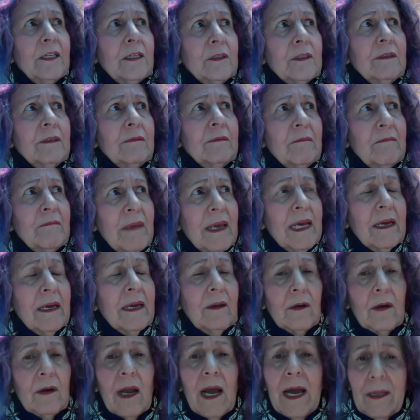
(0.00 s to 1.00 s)
Doesn't
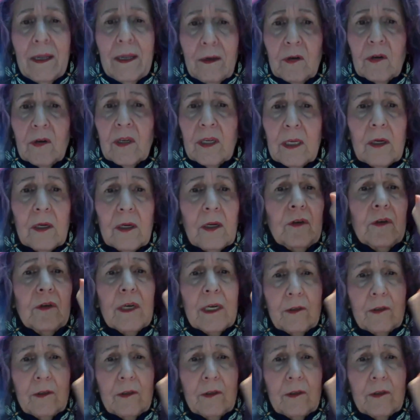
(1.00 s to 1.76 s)
matter. I don't care.